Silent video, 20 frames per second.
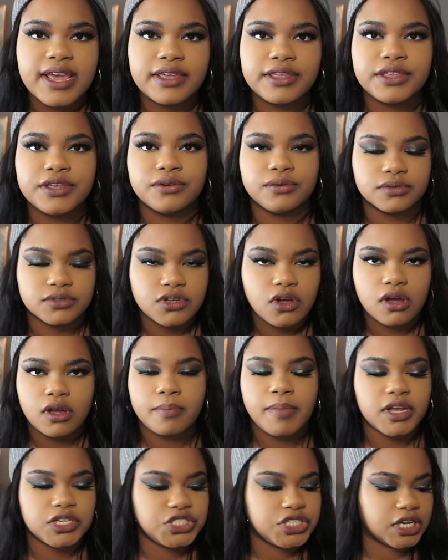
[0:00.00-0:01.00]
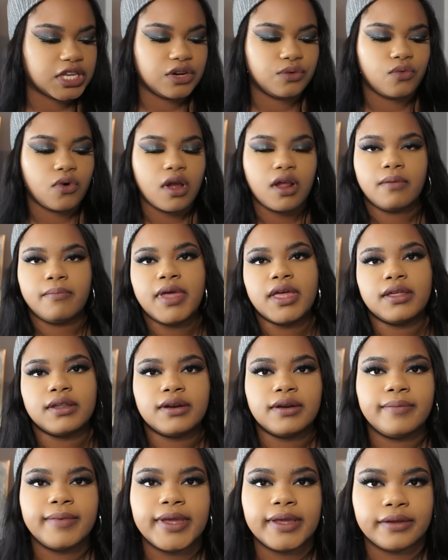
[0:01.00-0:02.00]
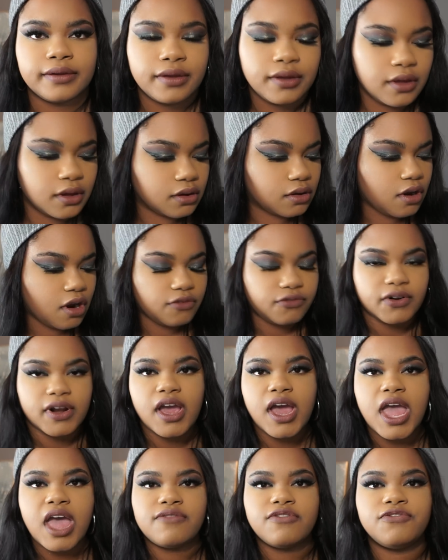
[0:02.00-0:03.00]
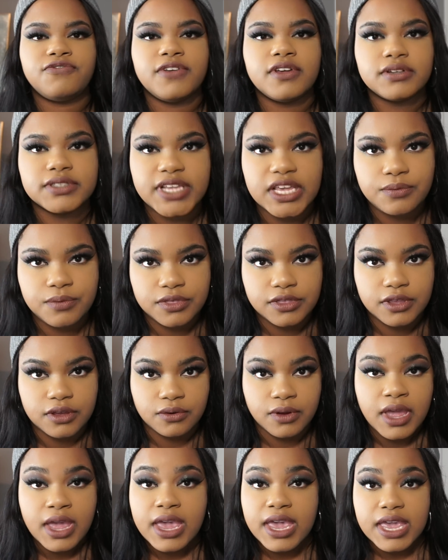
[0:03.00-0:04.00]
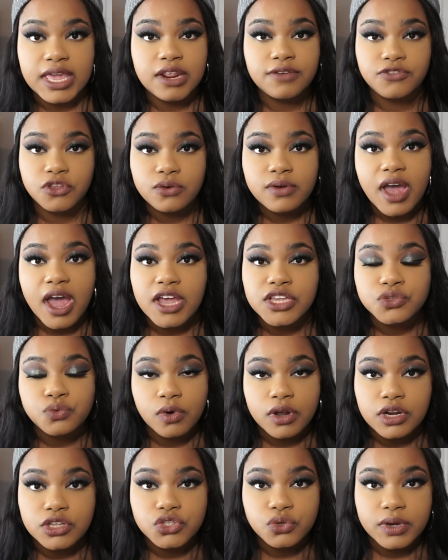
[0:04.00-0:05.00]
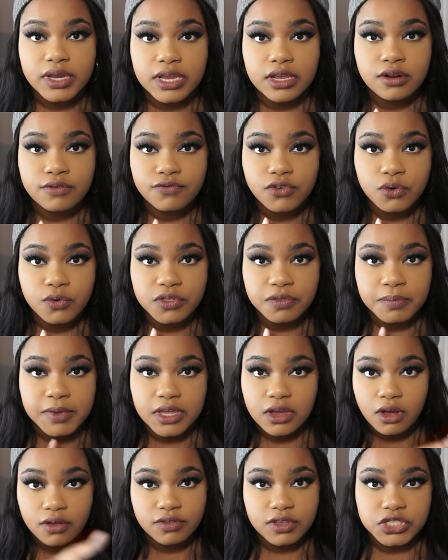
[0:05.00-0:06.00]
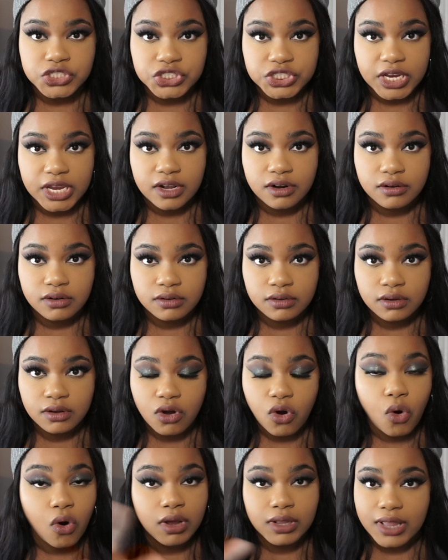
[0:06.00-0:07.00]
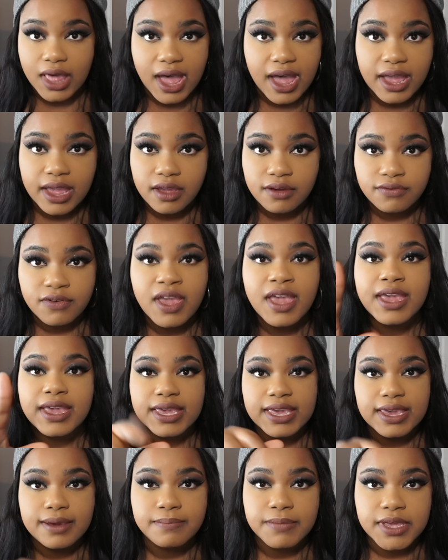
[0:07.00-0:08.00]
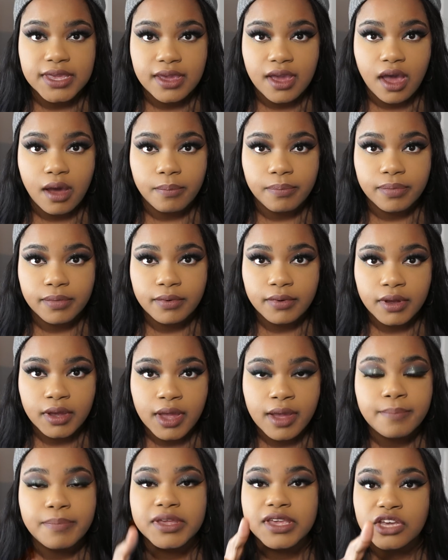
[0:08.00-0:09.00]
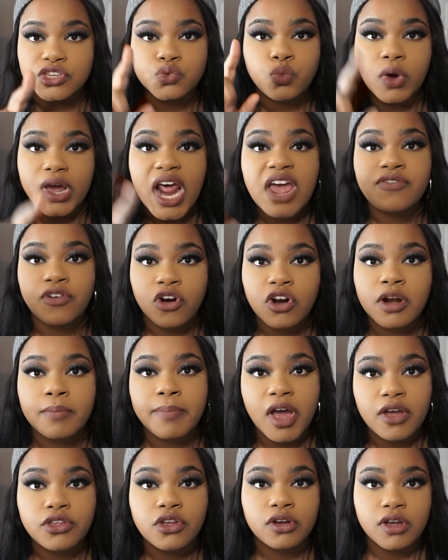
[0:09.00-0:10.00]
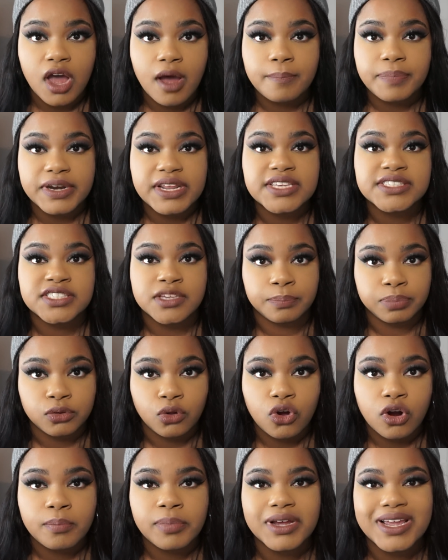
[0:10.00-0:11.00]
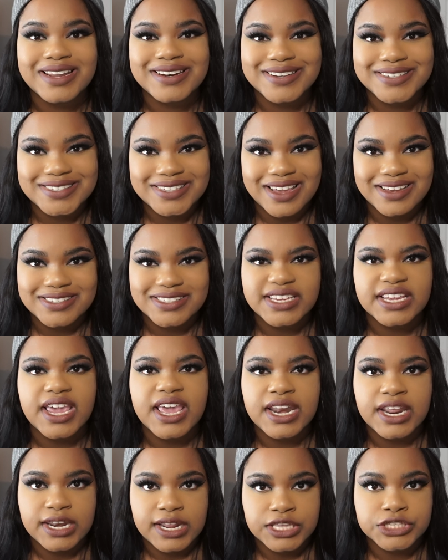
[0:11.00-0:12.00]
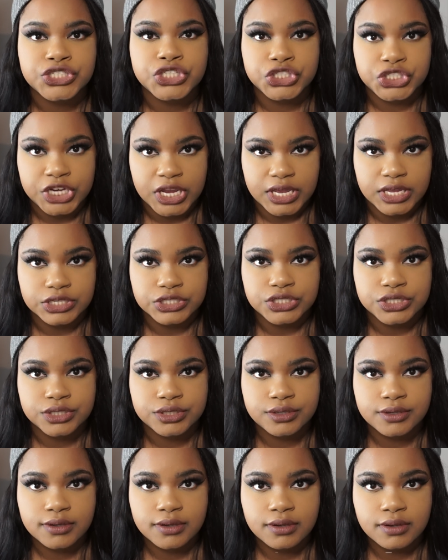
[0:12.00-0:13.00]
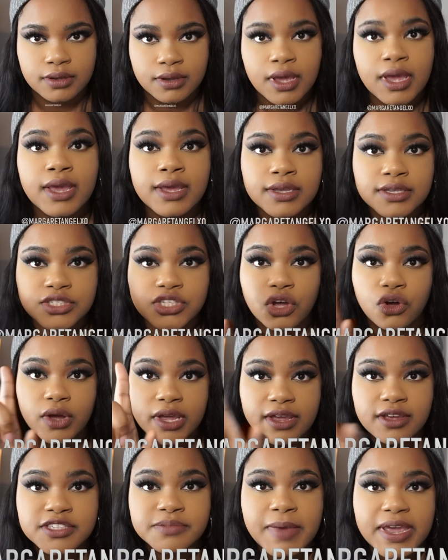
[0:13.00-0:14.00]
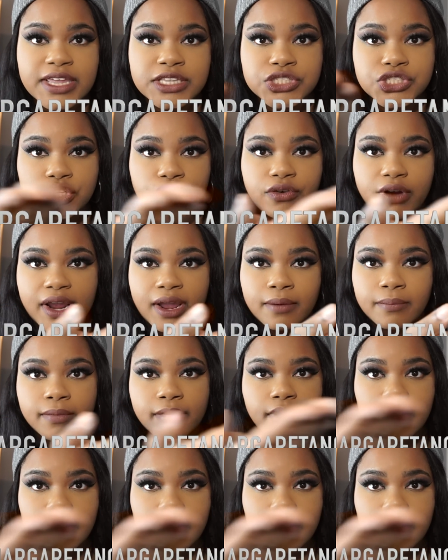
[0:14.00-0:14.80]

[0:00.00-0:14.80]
you, talk about chicken and watermelon to me. Girlfriend, I have a field date with you. And if you guys want to do an interview with me on this channel or live, hit me up. Because what I've heard about your company is deplorable and disgusting, and it needs to change. So here's my Instagram.